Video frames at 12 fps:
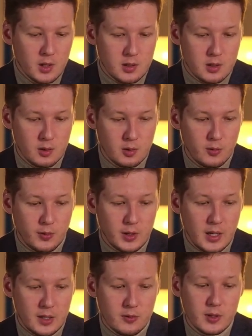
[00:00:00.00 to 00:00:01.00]
So
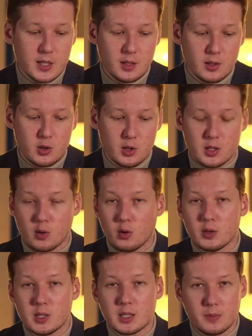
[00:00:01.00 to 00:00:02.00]
for that reason, just
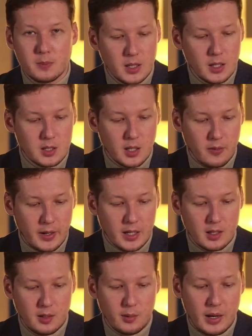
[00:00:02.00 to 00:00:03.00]
contact me
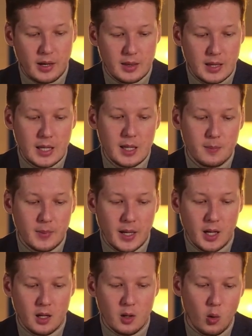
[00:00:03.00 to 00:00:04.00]
directly via the
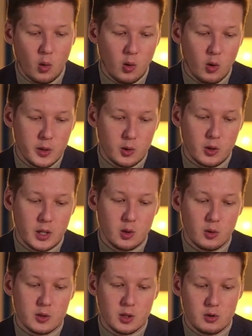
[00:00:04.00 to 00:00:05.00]
email, or you
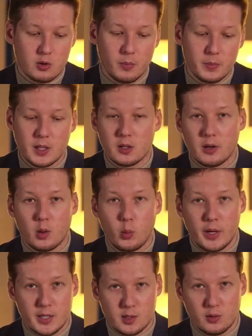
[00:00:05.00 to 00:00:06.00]
can also drop the
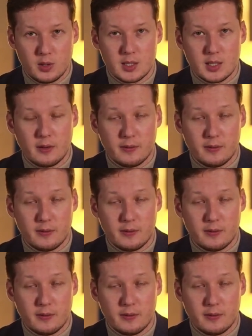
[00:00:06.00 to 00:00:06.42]
request to the